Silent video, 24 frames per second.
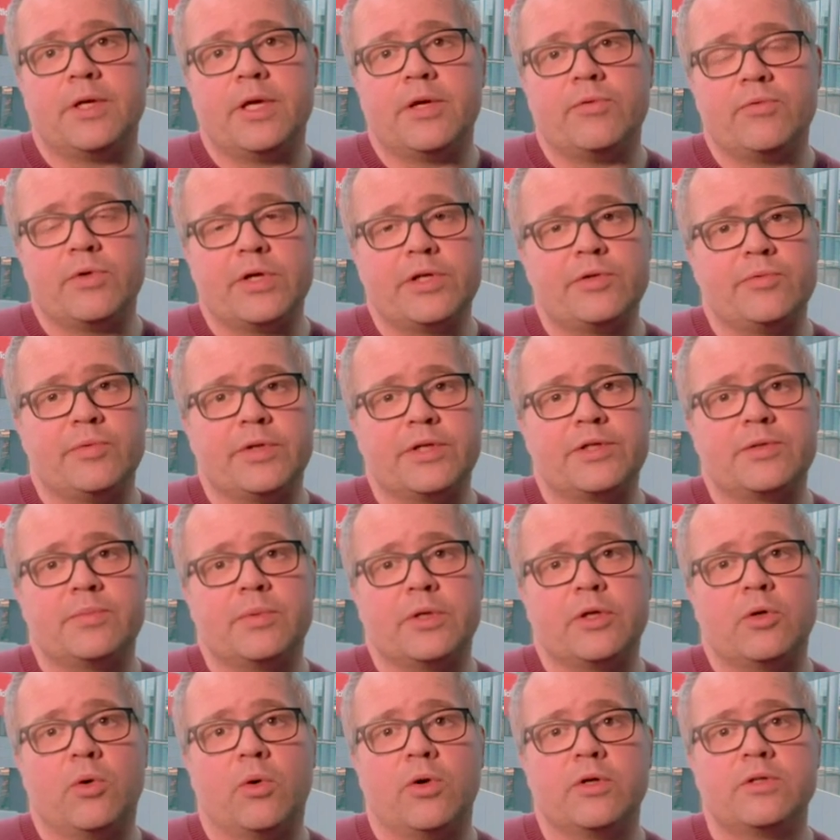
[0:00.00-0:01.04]

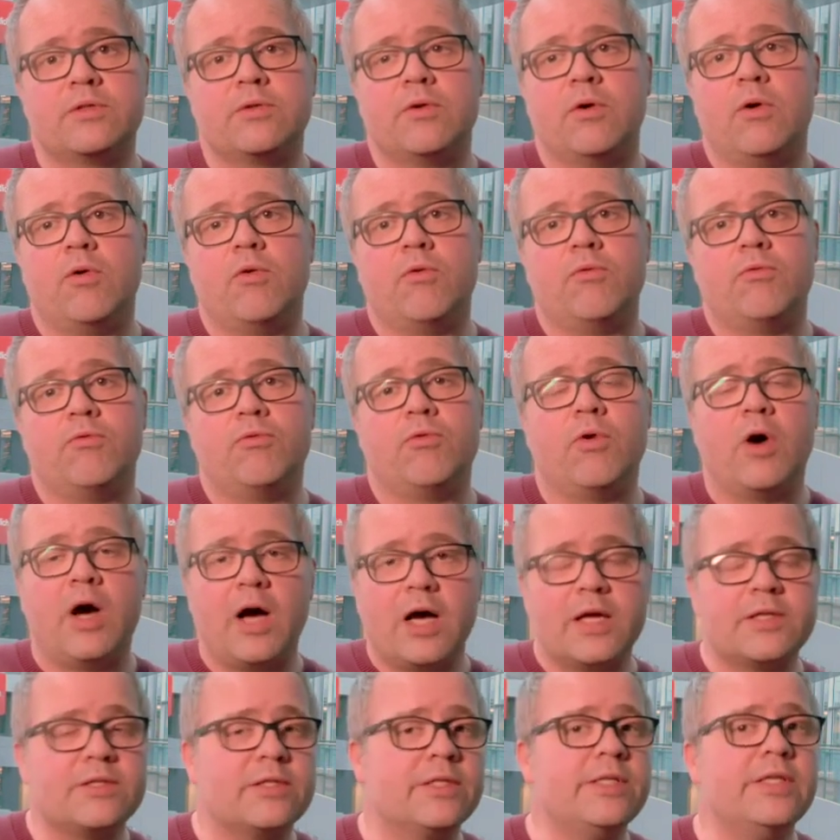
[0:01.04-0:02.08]
because
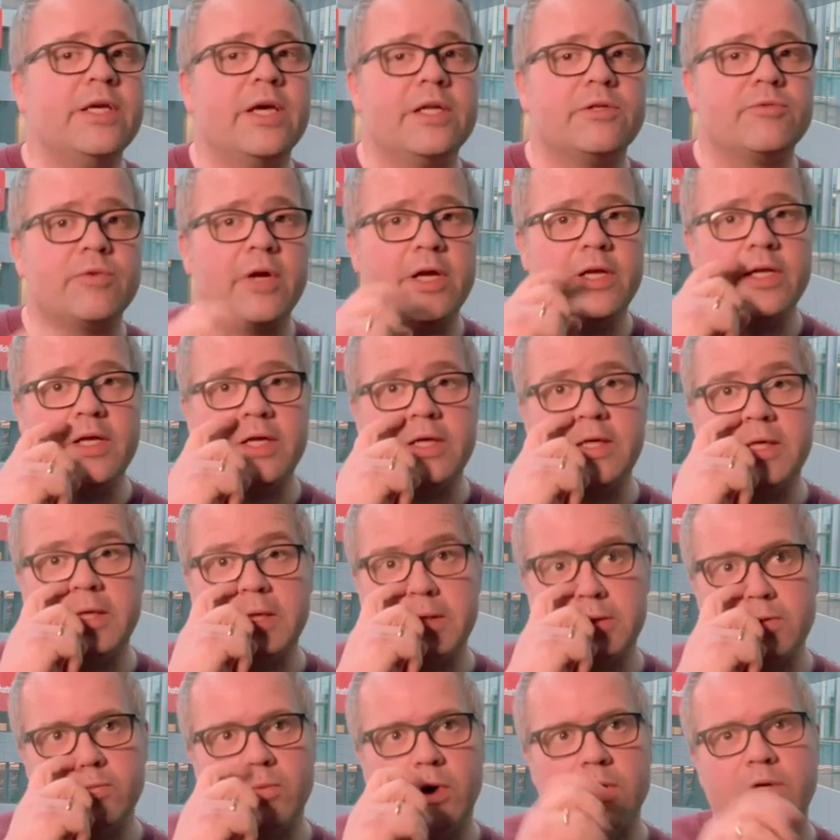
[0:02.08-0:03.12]
for us here at RheinEnergie
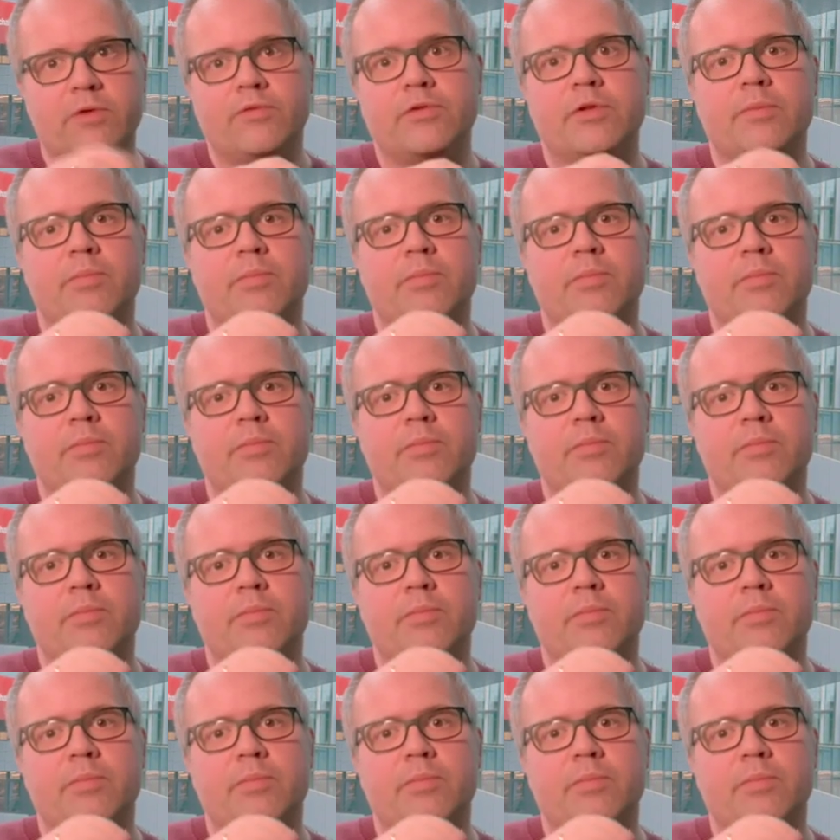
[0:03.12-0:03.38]
is one of